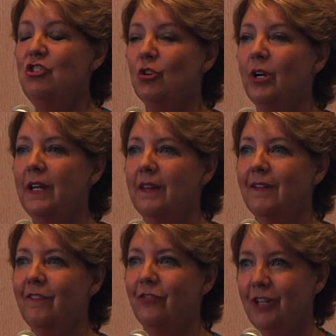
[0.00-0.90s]
enjoyed
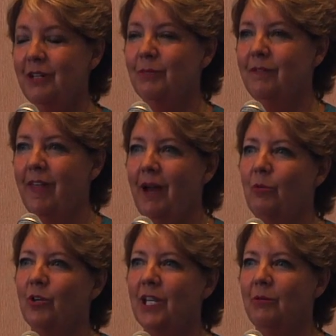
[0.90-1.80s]
the freedom of that,
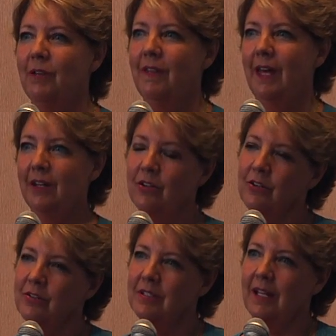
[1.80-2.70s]
working with
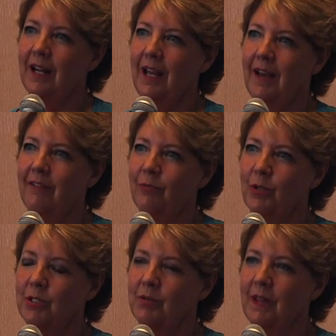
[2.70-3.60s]
editors that I have
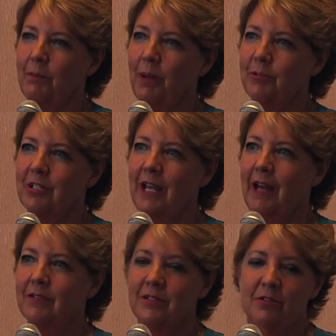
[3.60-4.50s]
worked with at publishing
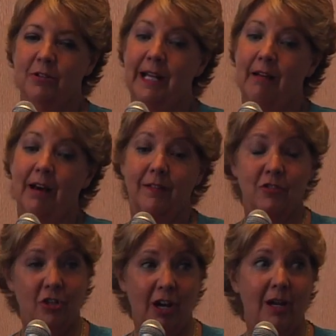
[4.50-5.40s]
houses who are now out
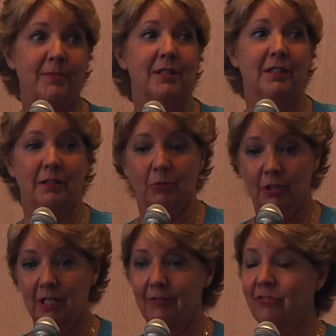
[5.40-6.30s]
of jobs and are
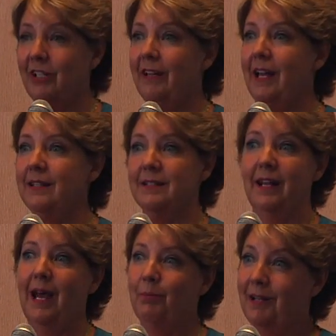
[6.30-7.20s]
working freelance
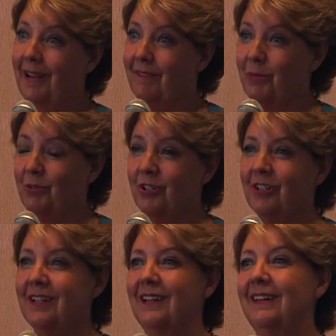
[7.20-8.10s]
and happy to have the
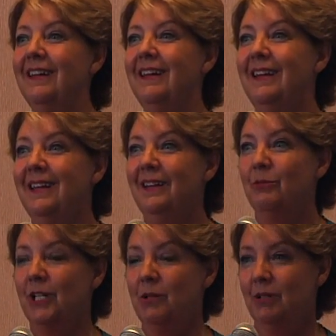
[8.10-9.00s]
work, and
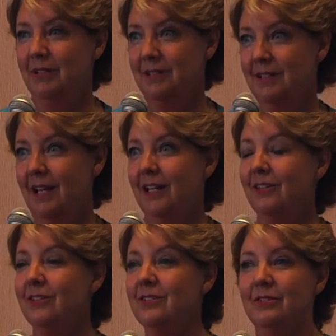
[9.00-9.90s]
working with
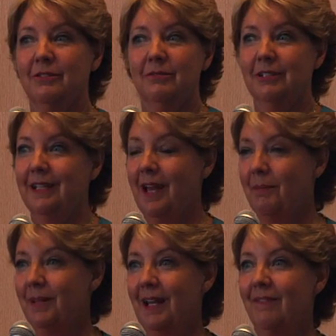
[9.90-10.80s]
designers who are really
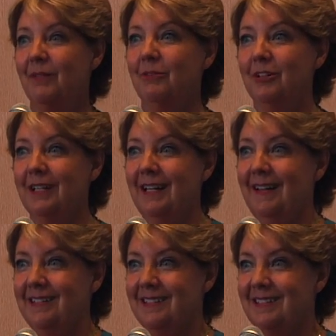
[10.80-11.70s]
happy to have the work. And
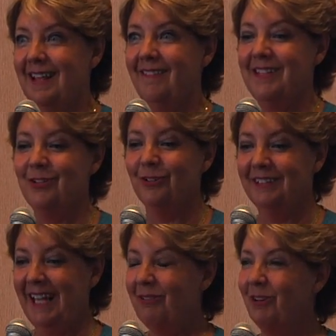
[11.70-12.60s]
I just have this whole
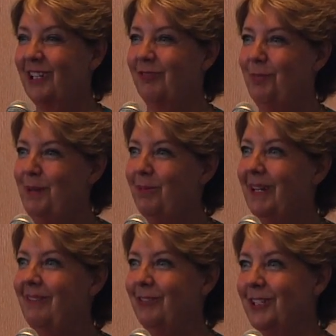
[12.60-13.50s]
network of
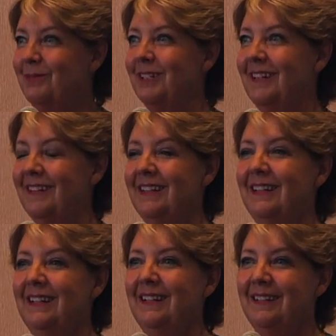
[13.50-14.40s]
people I've worked with.
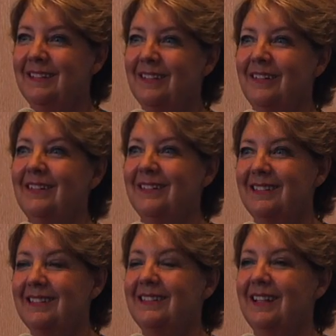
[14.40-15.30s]
So
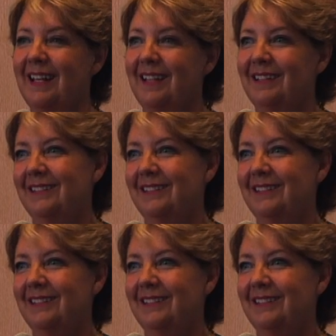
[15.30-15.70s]
it's like,